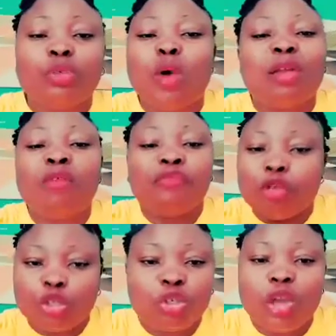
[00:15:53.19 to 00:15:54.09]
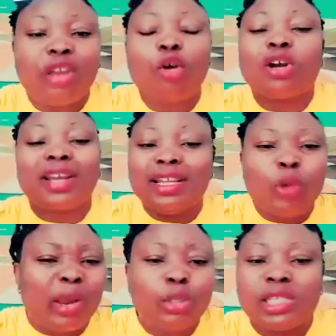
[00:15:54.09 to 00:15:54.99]
you are not fortunate, you
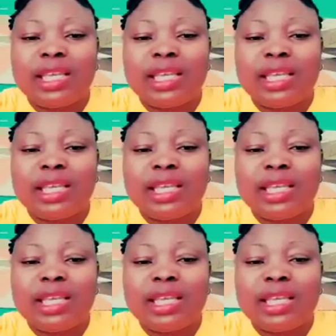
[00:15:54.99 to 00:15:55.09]
are not